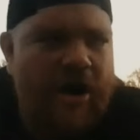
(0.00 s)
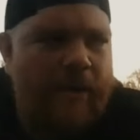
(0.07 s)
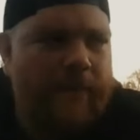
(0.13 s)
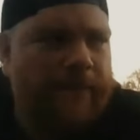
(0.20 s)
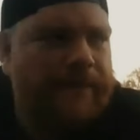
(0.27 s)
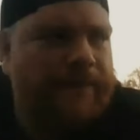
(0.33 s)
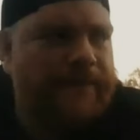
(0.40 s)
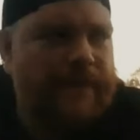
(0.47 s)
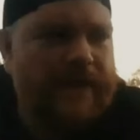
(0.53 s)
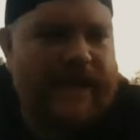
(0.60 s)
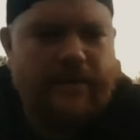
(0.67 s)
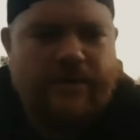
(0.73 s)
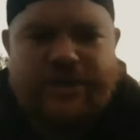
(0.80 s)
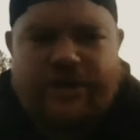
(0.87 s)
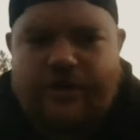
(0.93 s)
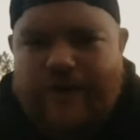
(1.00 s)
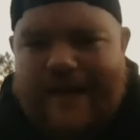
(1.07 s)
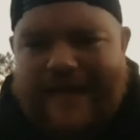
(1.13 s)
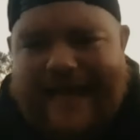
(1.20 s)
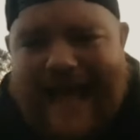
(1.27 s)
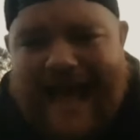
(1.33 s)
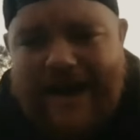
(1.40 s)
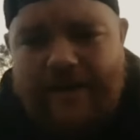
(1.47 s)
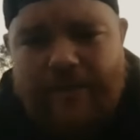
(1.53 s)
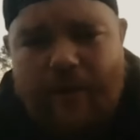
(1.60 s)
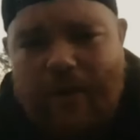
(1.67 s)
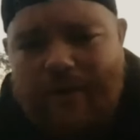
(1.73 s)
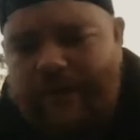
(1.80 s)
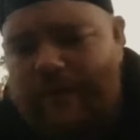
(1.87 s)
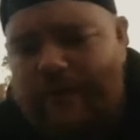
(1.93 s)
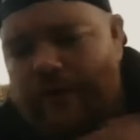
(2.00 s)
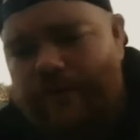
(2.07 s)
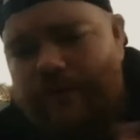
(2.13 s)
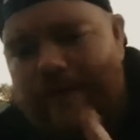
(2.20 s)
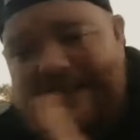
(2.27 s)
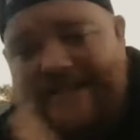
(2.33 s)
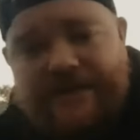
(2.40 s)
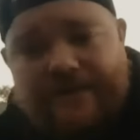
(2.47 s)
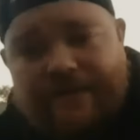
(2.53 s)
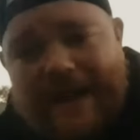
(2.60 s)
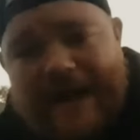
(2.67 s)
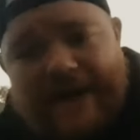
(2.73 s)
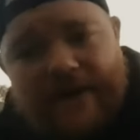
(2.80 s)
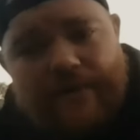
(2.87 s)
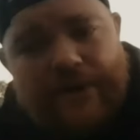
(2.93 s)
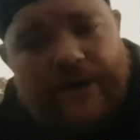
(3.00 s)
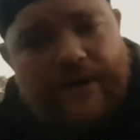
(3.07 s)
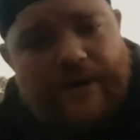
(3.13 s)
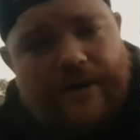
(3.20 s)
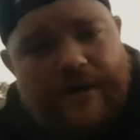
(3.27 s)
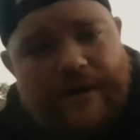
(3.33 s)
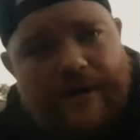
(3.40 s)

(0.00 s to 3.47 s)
yeah. It was a great catapult for the rest of my career.